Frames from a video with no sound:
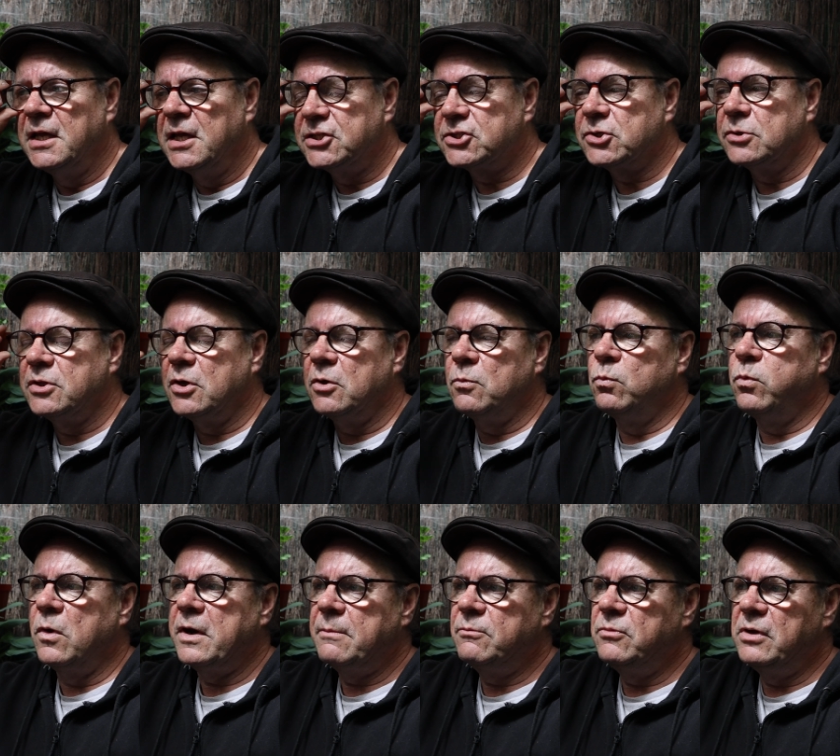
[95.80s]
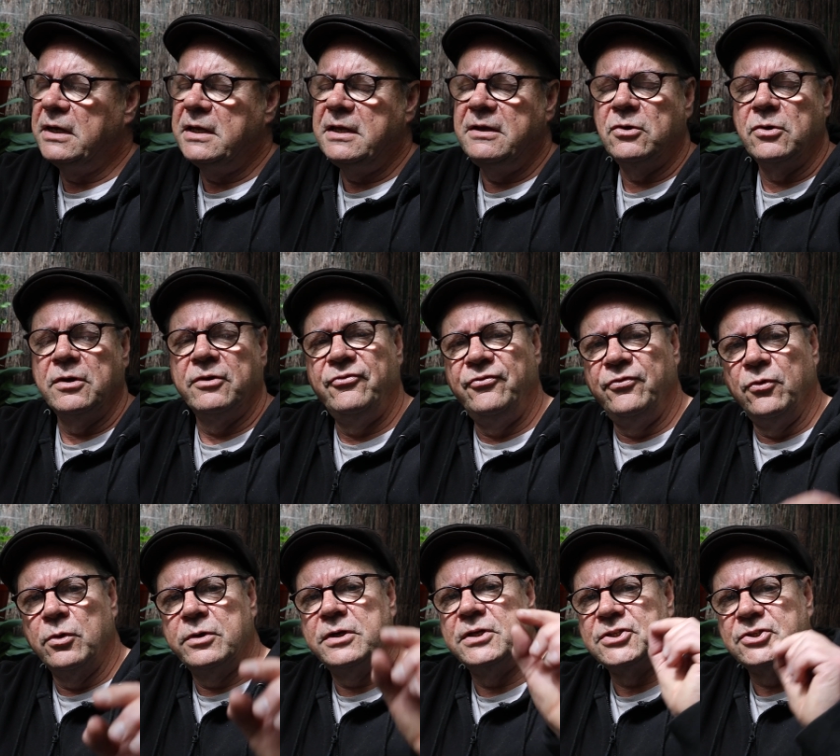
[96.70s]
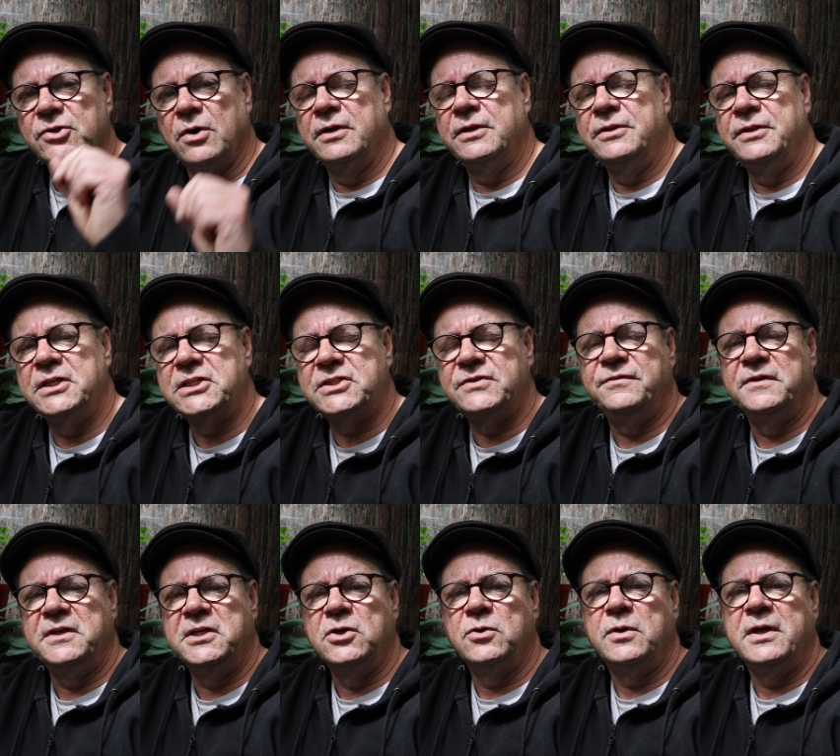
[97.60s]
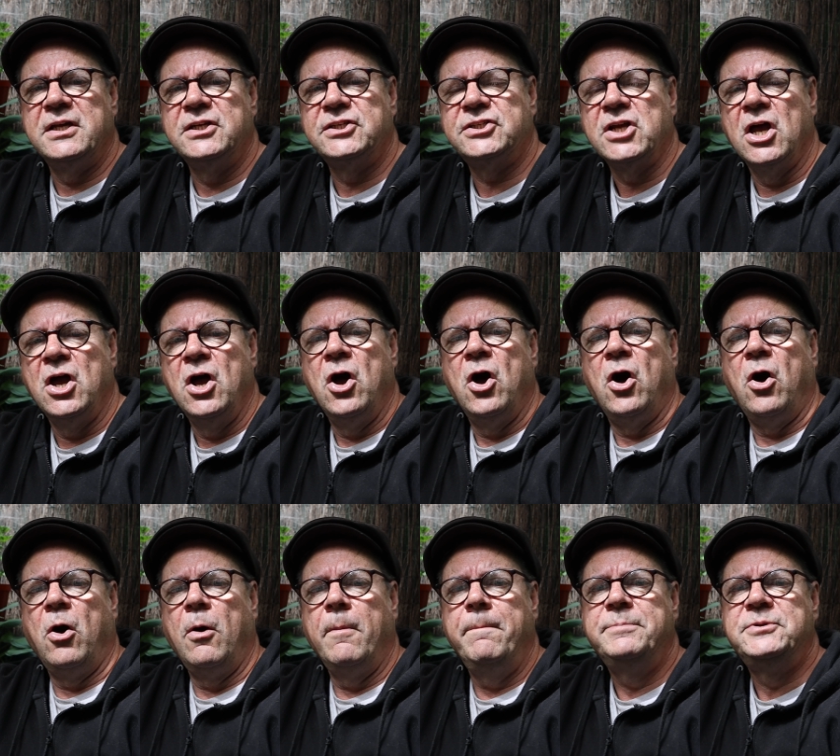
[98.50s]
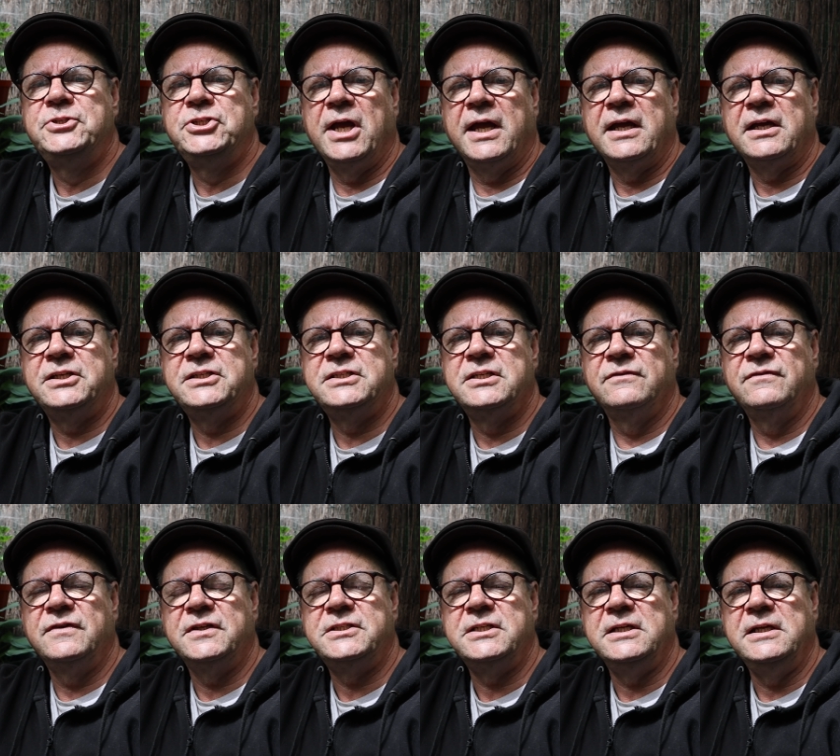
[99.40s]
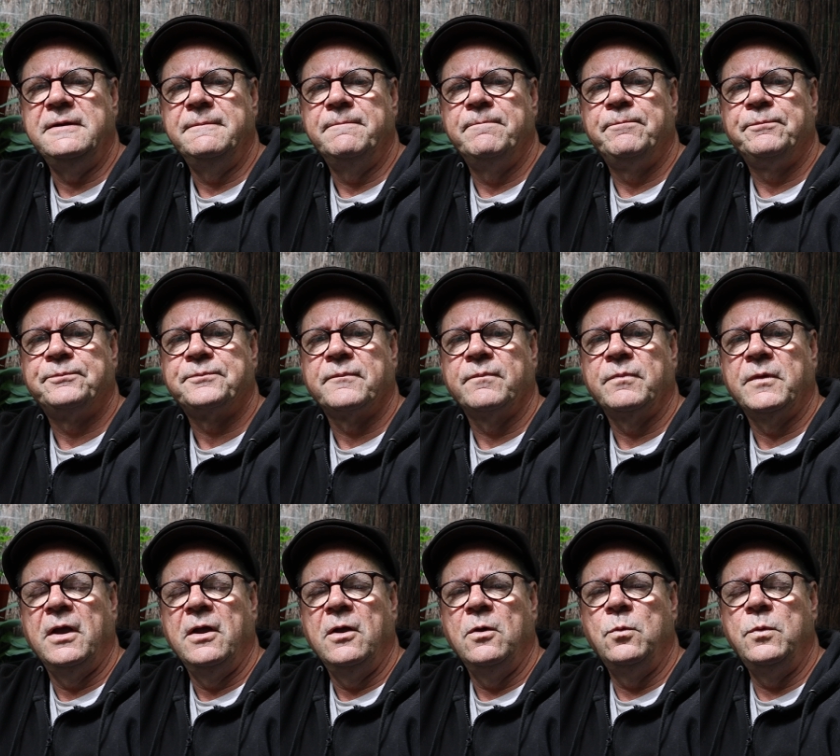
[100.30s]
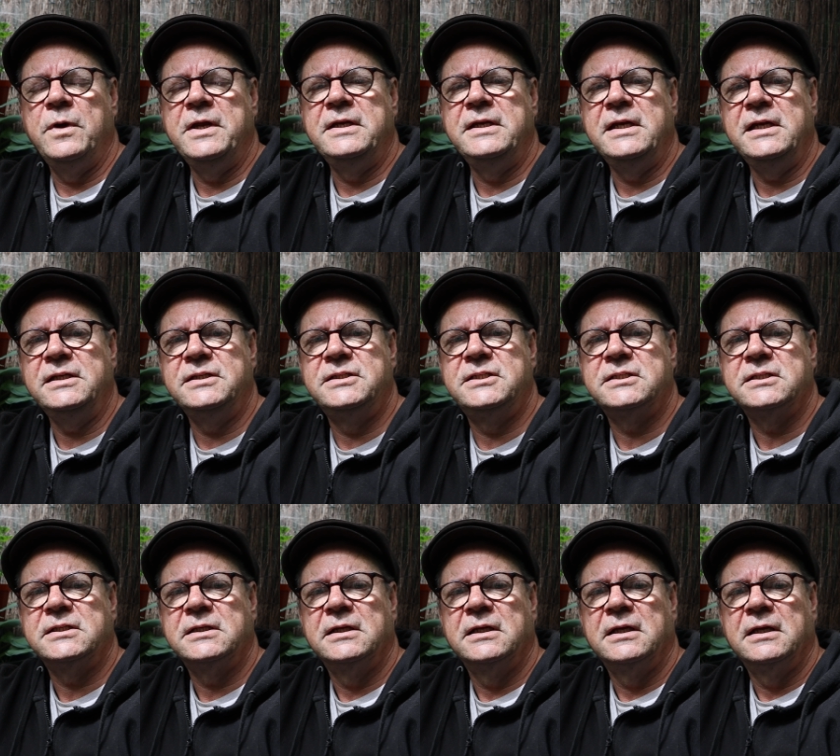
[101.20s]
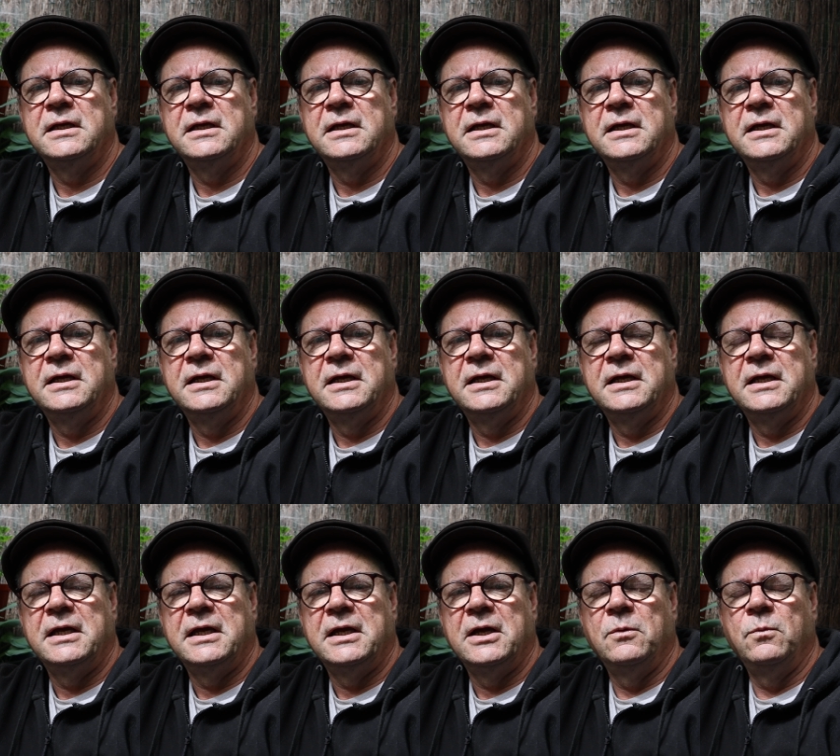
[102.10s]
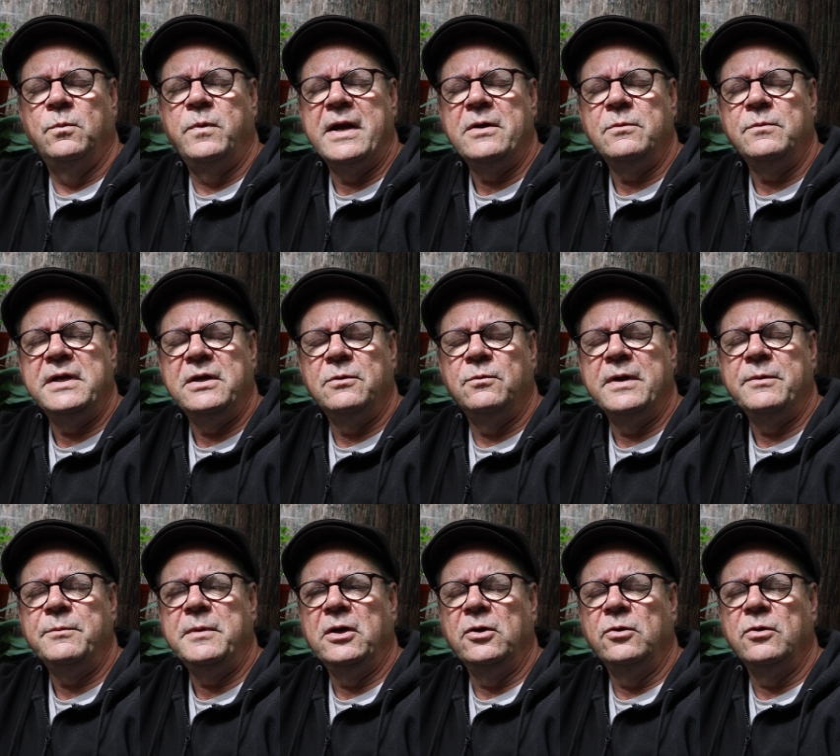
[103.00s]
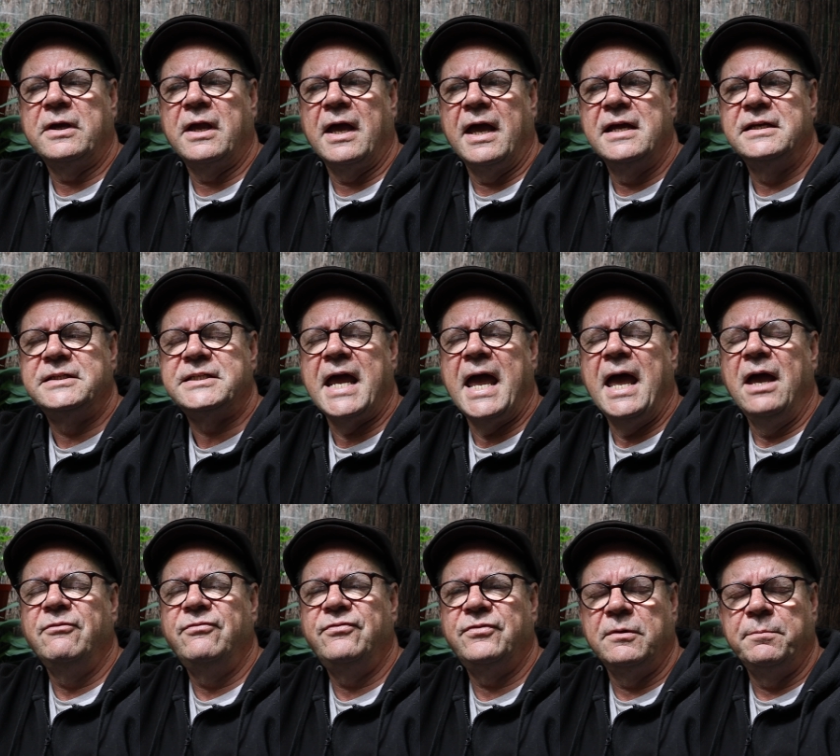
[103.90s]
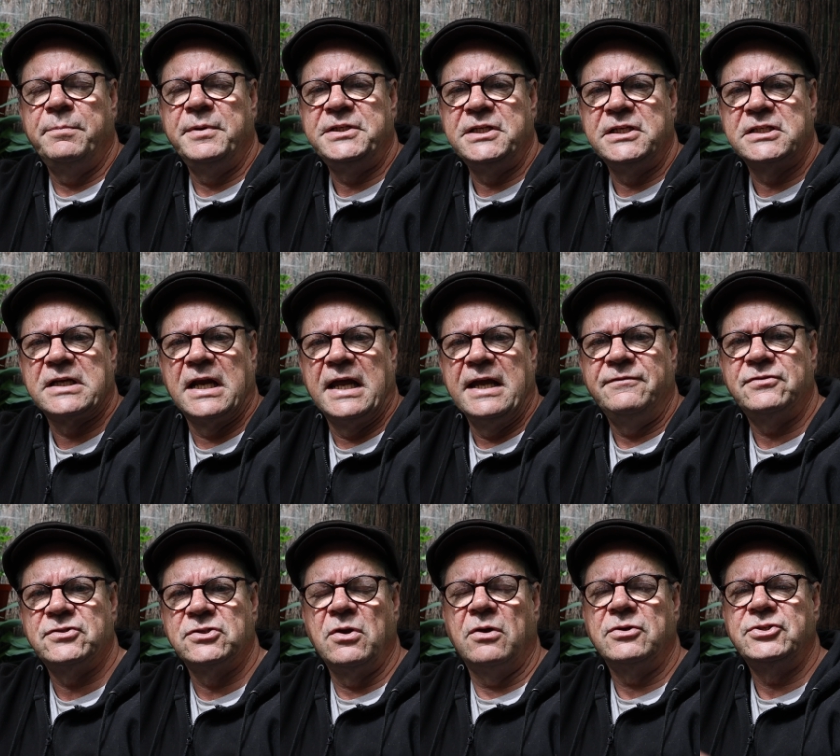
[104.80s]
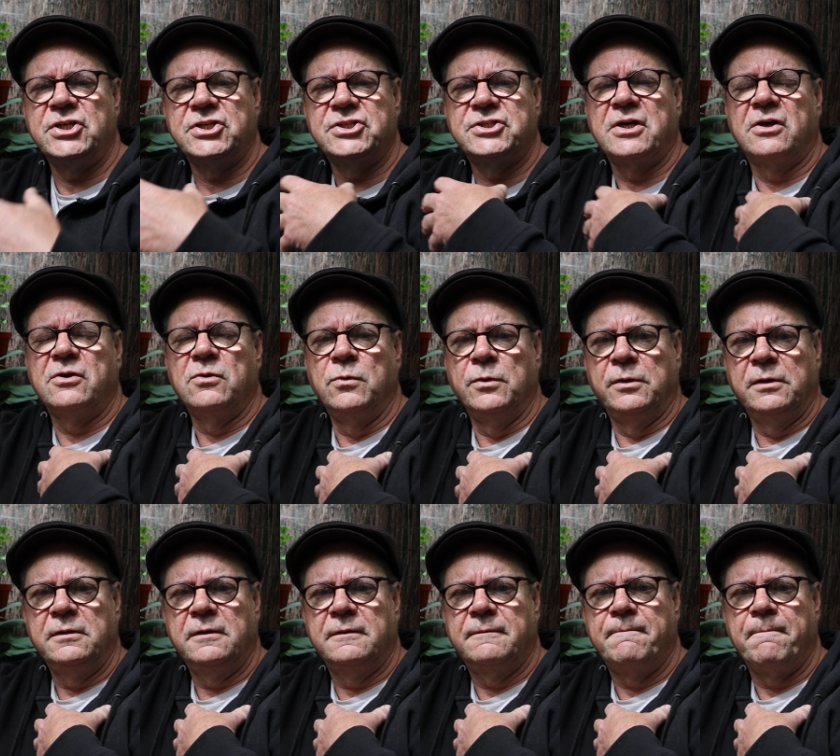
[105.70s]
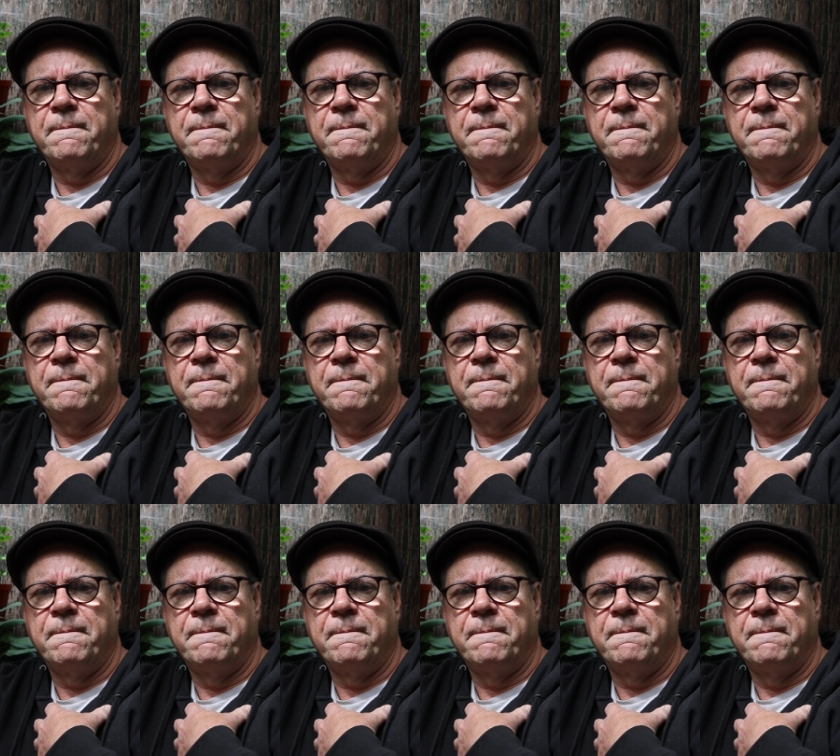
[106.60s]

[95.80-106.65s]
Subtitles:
So what I'm really going to focus on in this video is objectivity. We need, when we look at everybody's lives, not just our own,